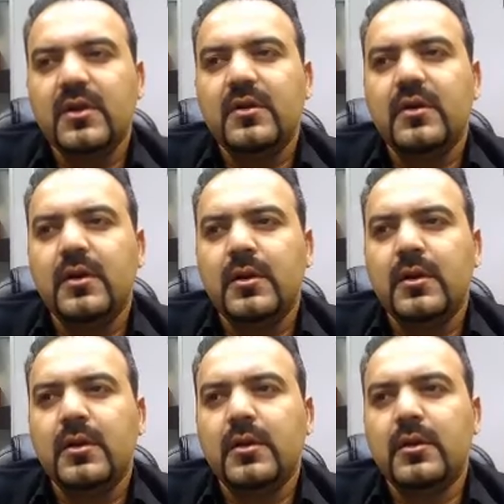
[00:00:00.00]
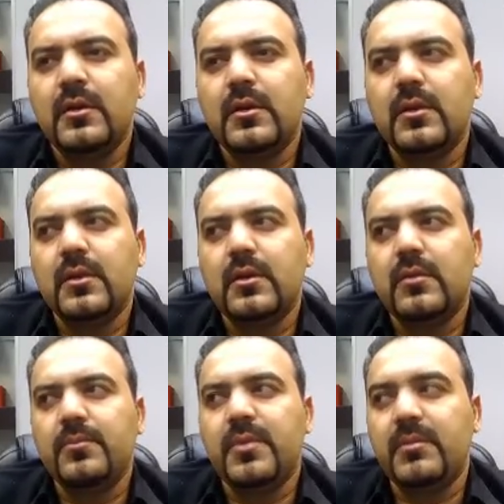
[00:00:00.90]

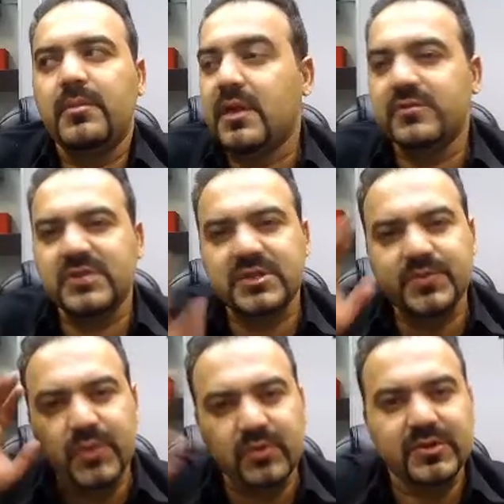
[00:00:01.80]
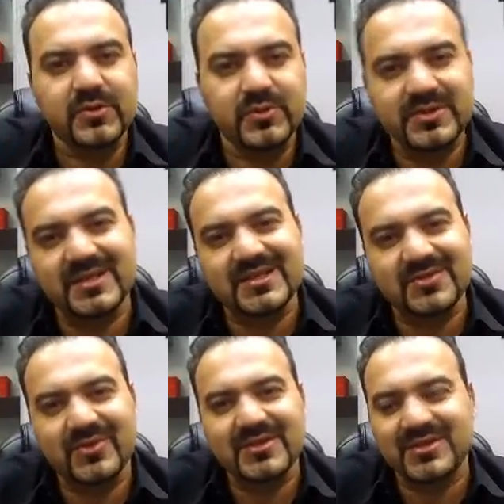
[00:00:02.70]
but my head was exploding with these
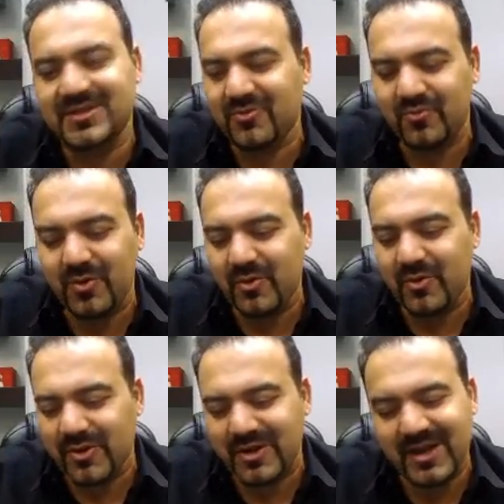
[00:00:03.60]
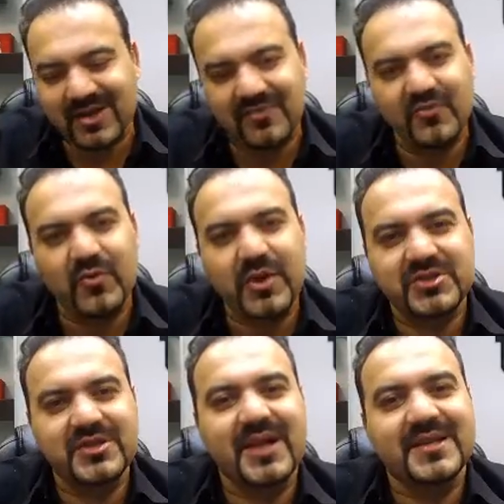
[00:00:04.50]
questions of what kind of
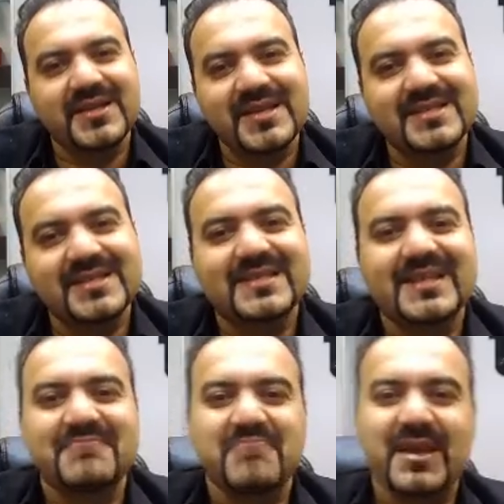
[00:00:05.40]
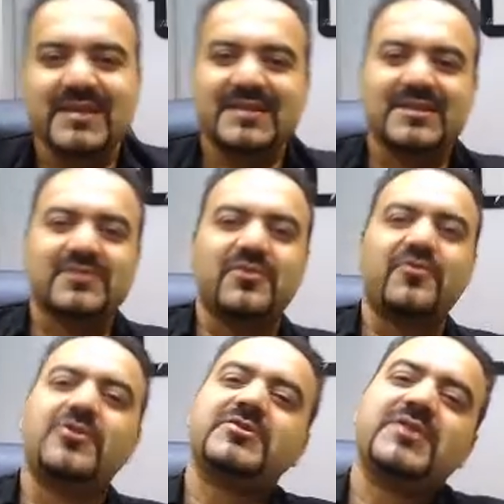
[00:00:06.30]
rationality is this that he makes, that just
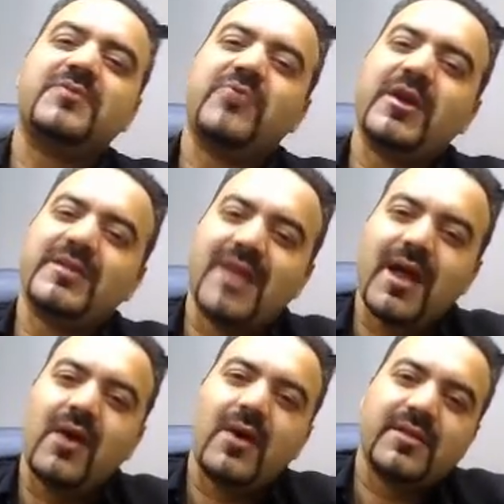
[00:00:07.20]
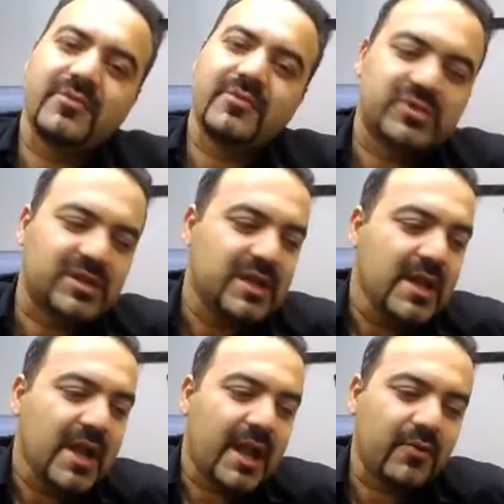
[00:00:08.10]
reverse them right now, and what you see.
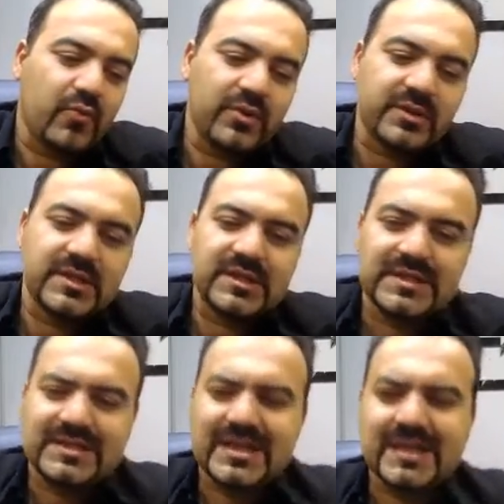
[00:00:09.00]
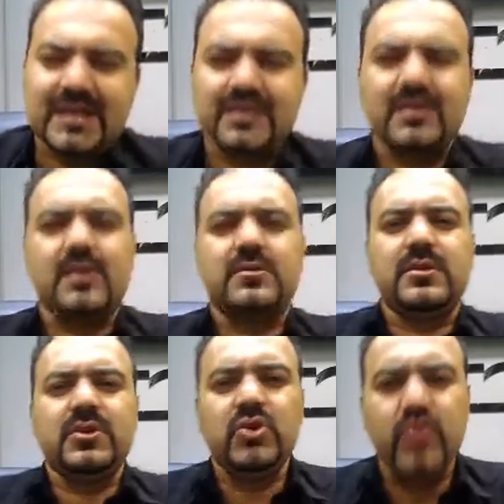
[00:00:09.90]
And one of the things is that
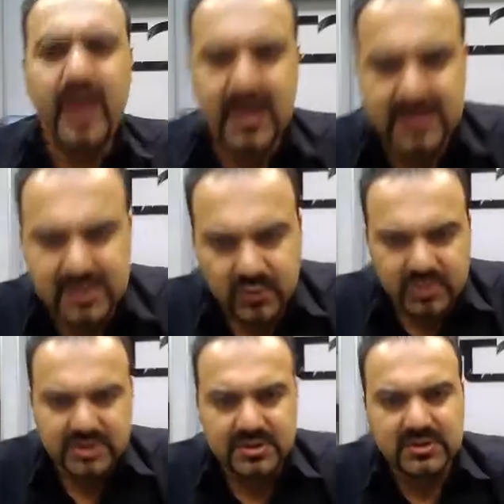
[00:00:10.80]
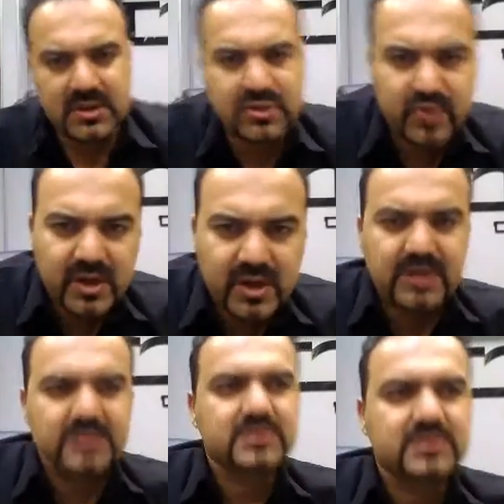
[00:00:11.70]
the U.S., which is
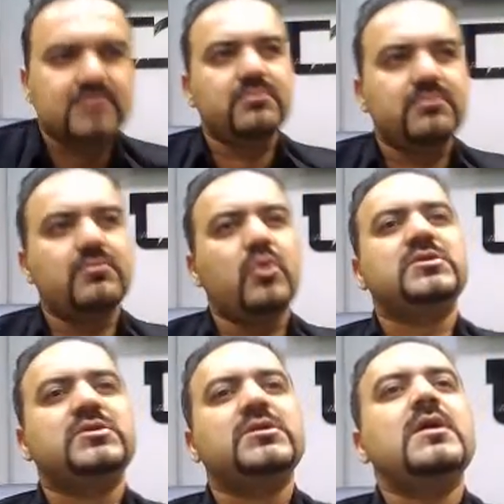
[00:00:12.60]
Israelis' most